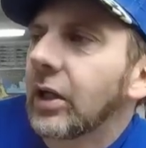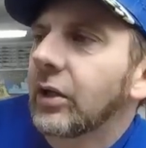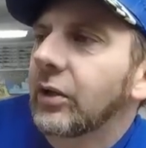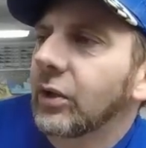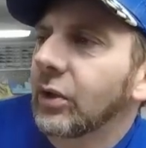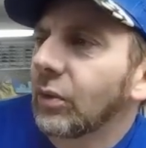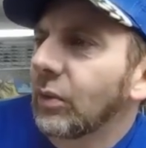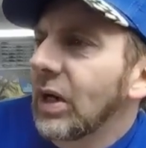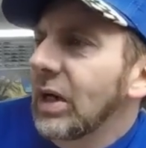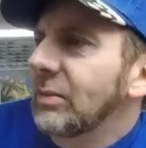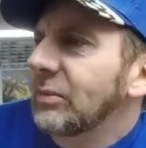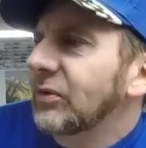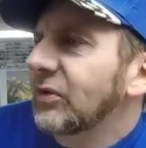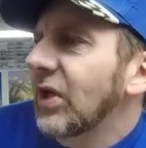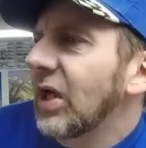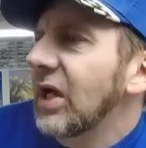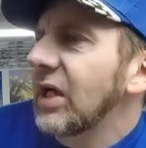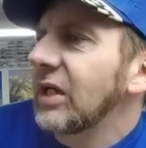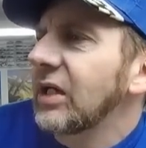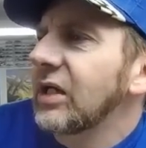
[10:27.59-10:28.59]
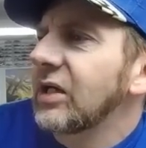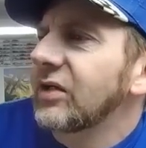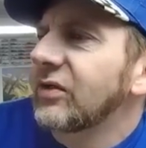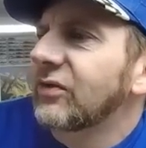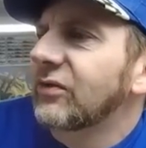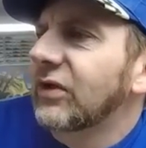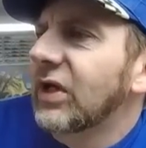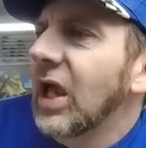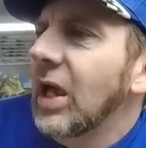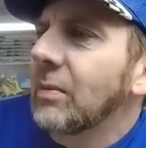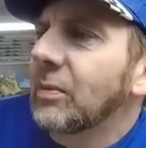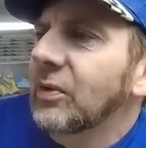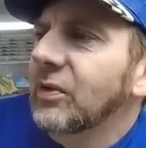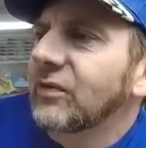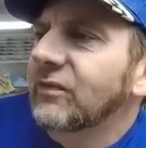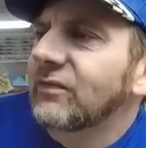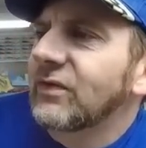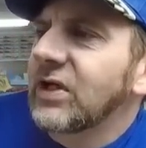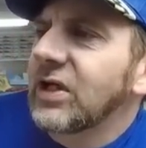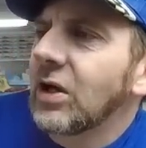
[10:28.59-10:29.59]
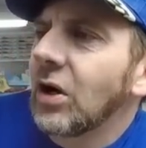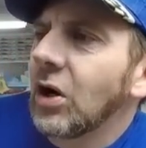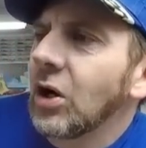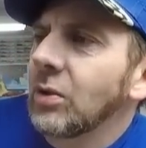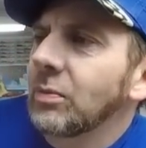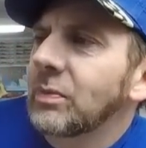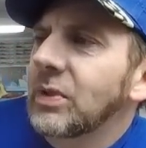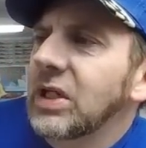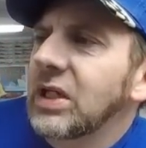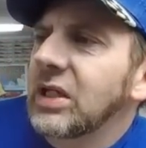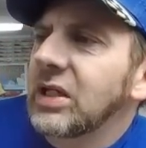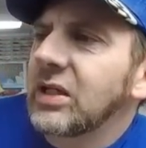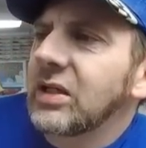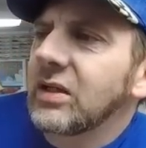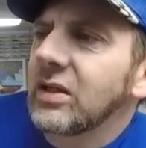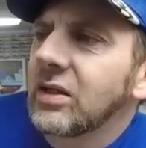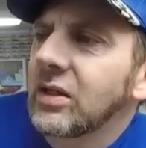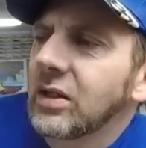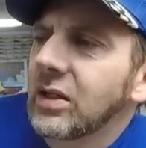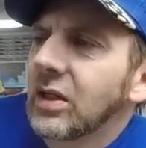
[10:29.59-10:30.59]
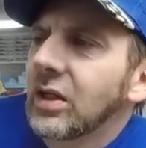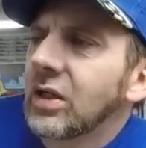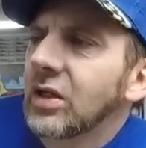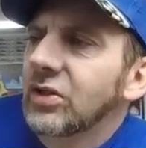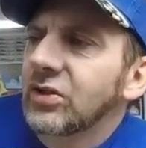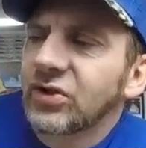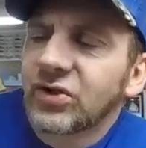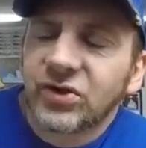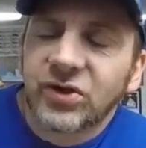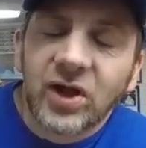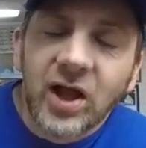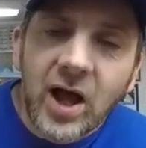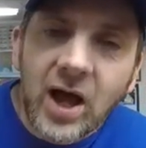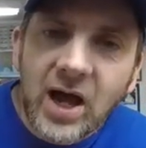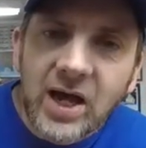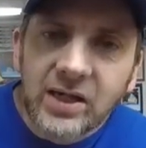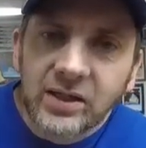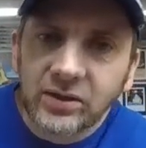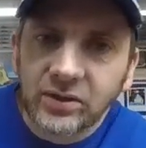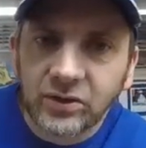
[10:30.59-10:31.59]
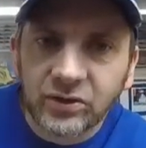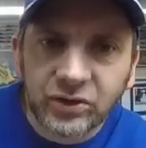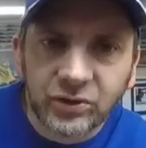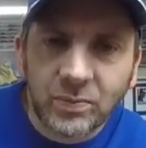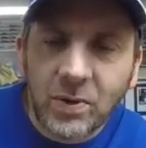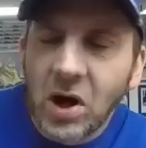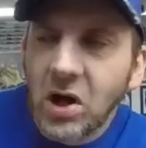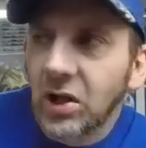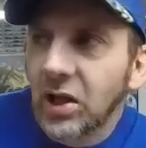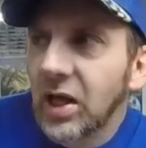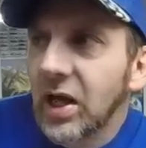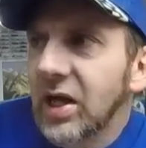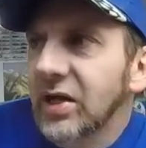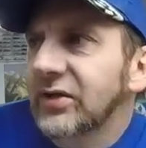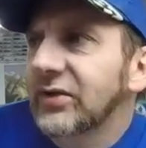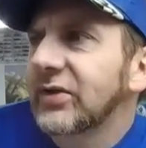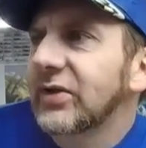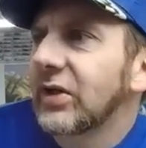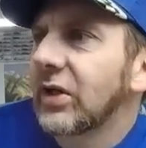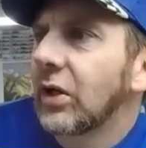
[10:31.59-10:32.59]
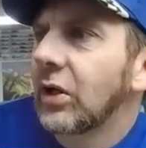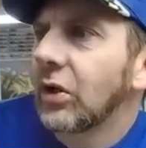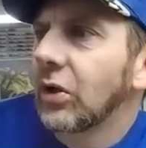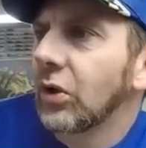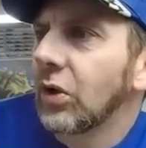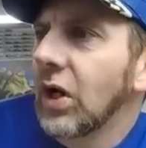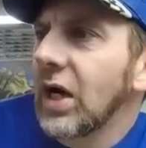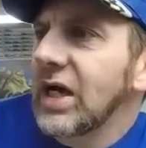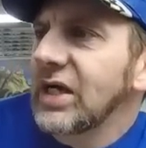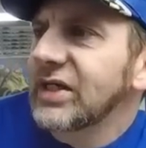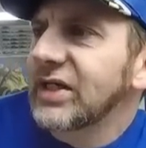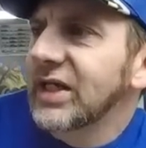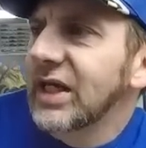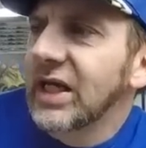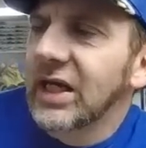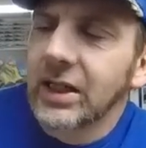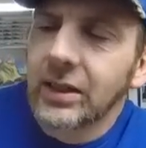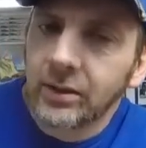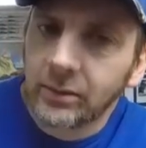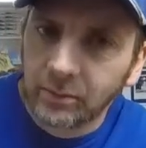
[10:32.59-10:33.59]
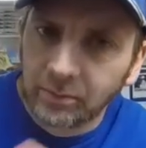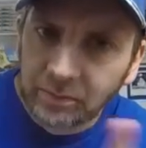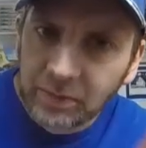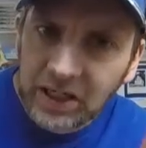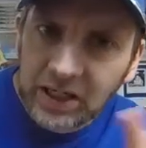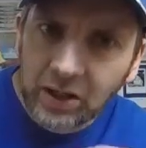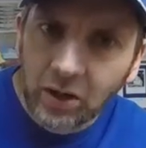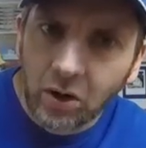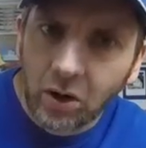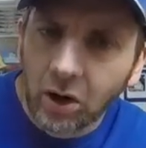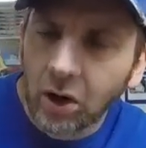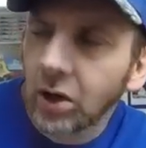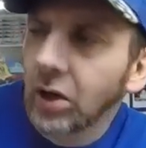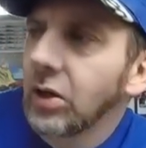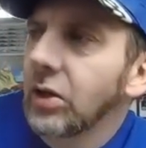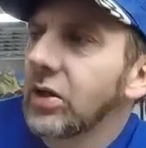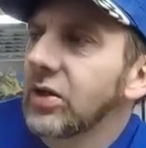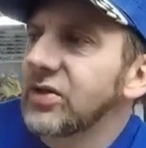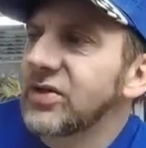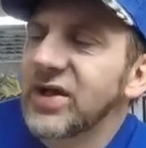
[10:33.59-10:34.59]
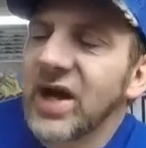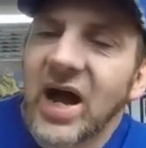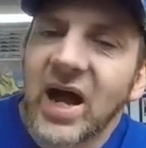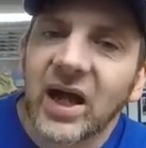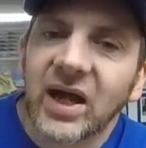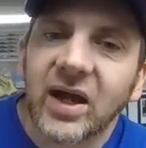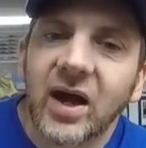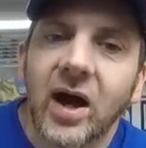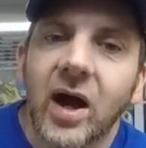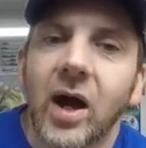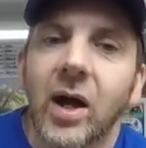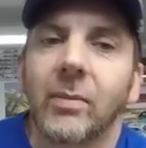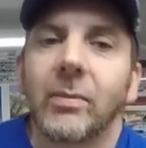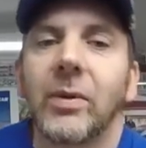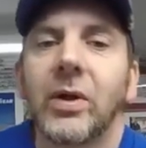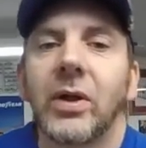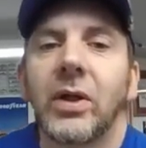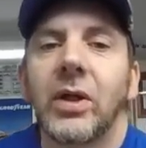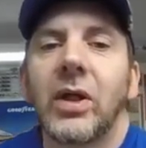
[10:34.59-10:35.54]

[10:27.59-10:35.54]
Their website is capital VRP slot small s racing big R dot com.